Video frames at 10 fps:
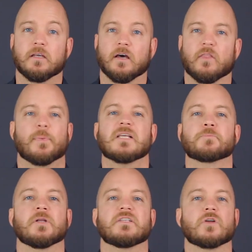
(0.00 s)
the base
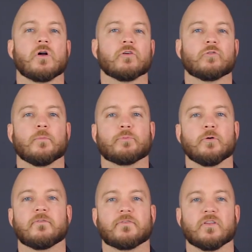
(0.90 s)
plates are also
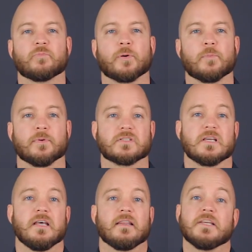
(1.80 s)
improved for this purpose.
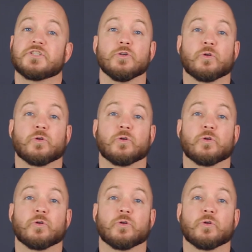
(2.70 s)
These new